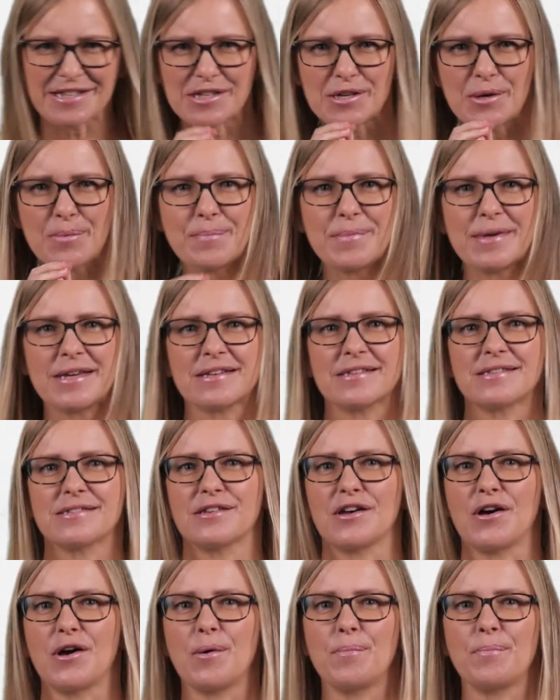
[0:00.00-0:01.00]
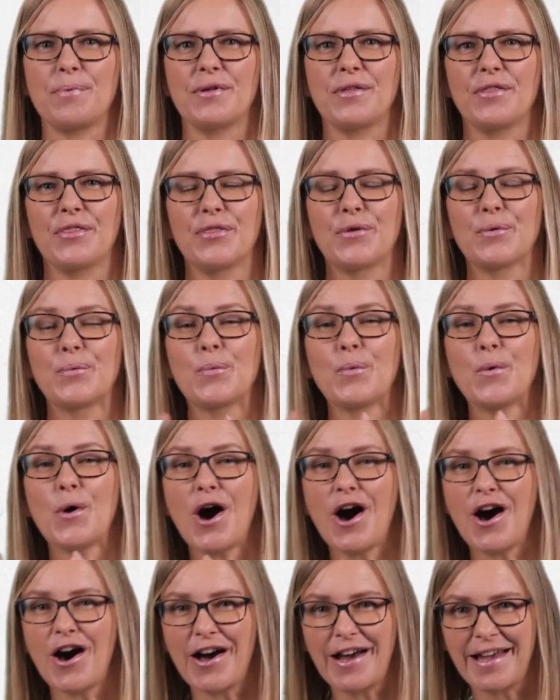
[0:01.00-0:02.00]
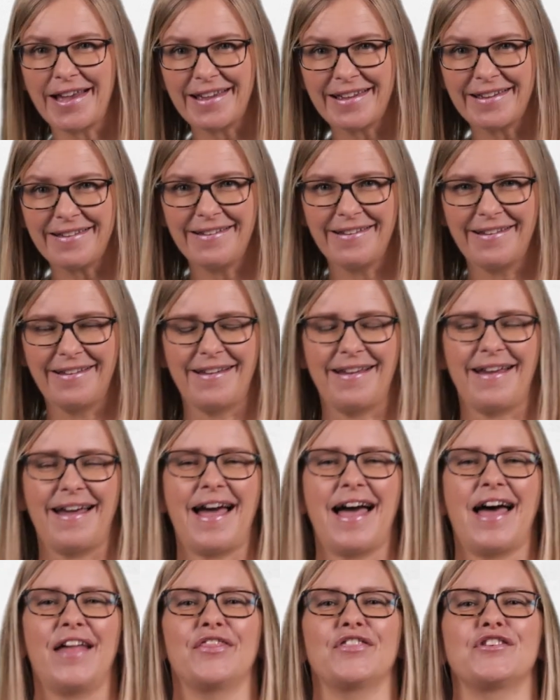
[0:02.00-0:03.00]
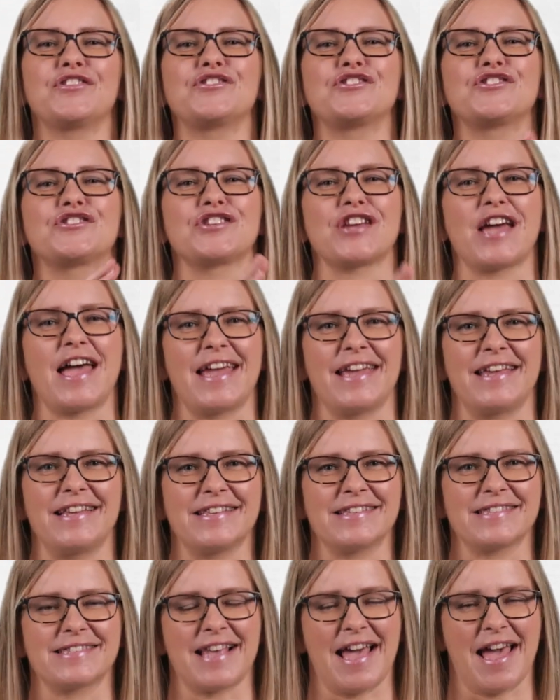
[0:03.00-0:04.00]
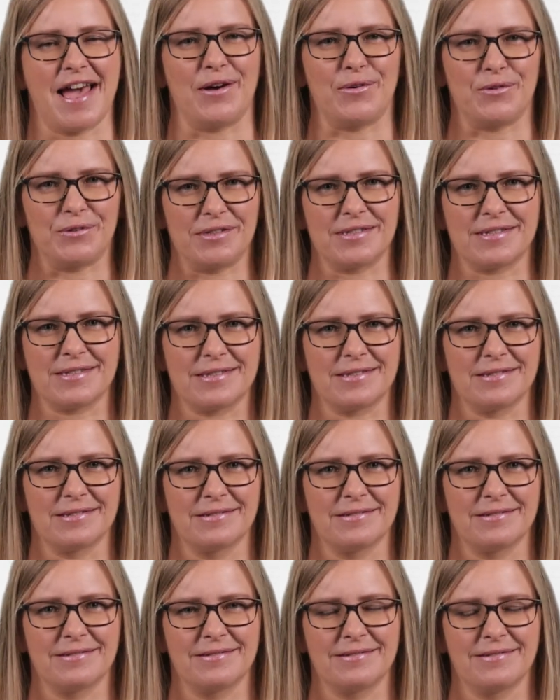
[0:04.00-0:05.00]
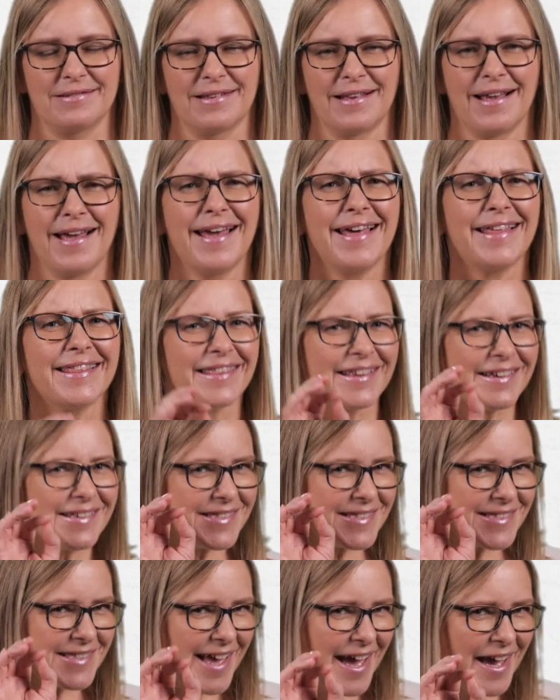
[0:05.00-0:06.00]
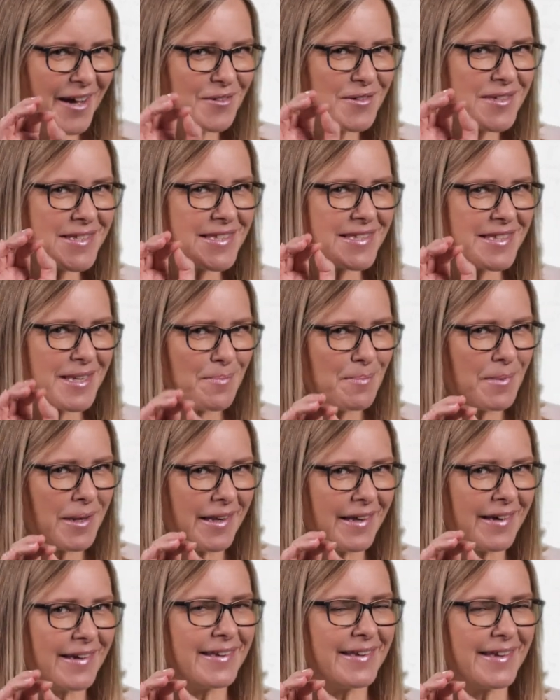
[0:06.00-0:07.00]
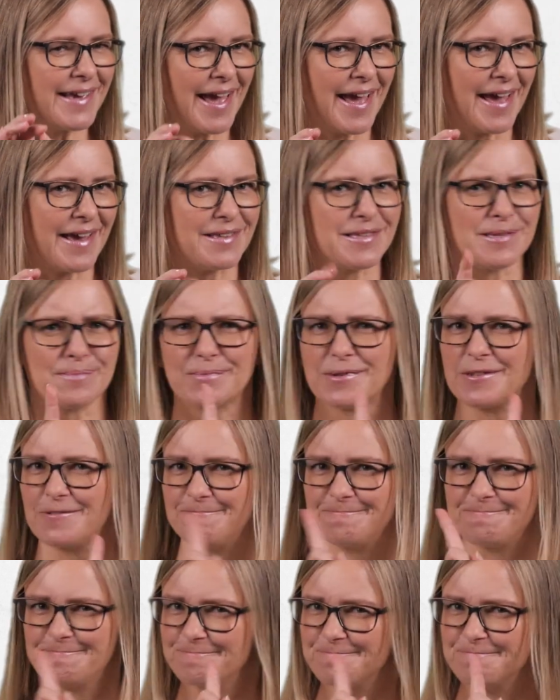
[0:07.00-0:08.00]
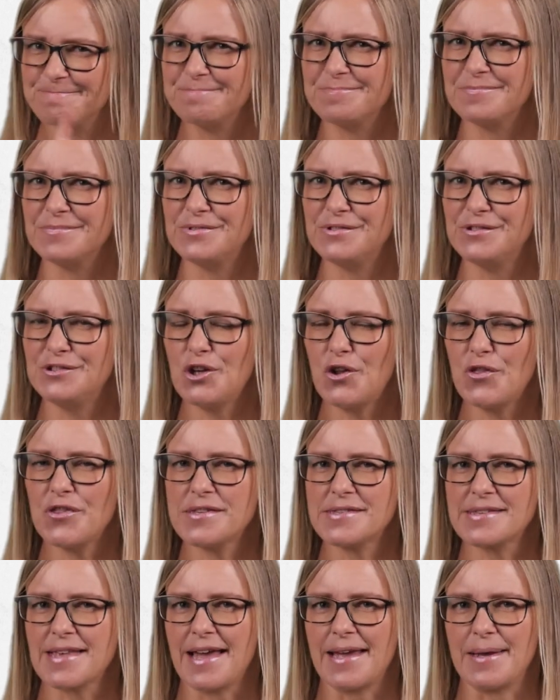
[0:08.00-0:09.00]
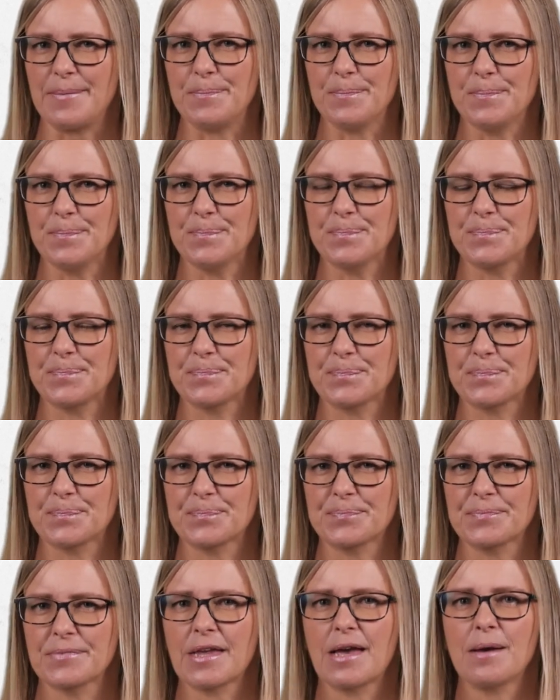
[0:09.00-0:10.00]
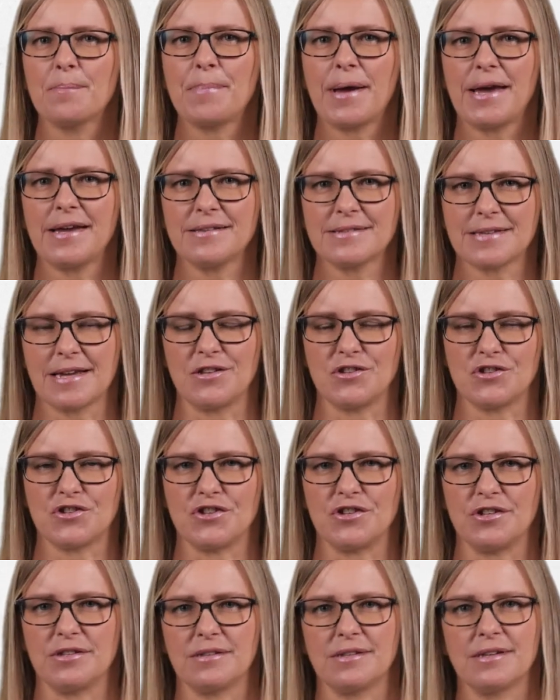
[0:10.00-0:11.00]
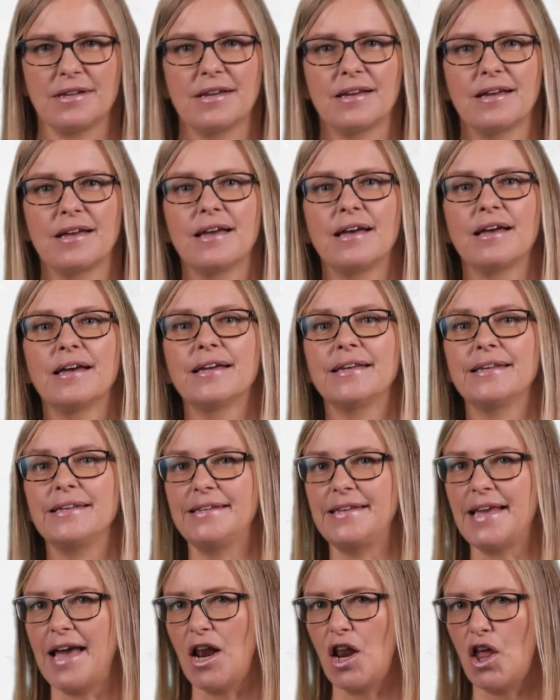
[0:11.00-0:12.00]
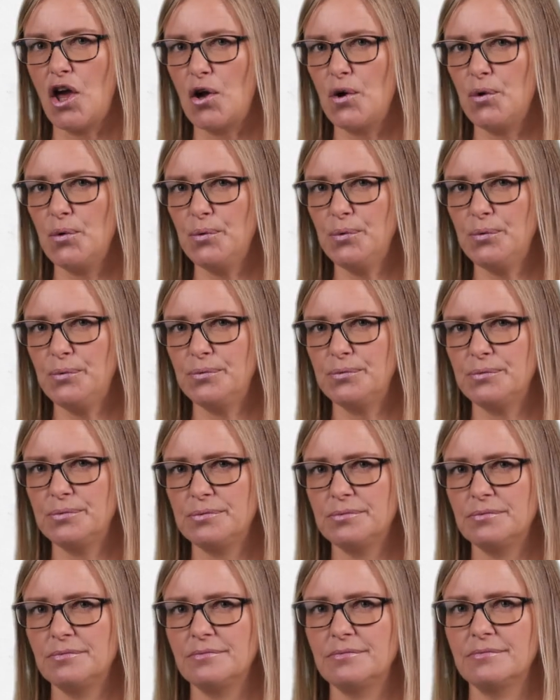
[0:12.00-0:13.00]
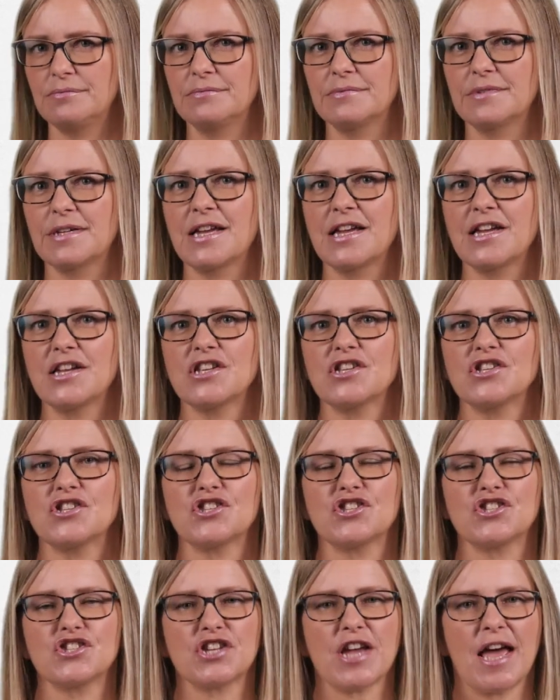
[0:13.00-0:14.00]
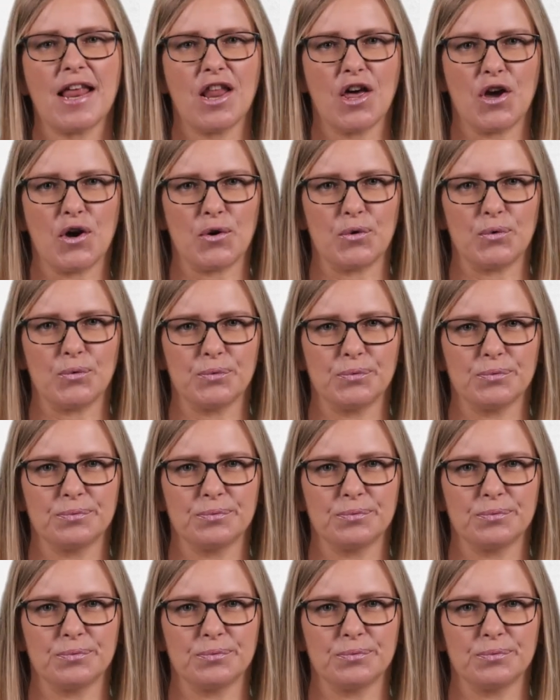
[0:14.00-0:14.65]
to mix up the Y and the J sounds. They sound similar, yes, but not the same. Pay attention. Yellow, jello.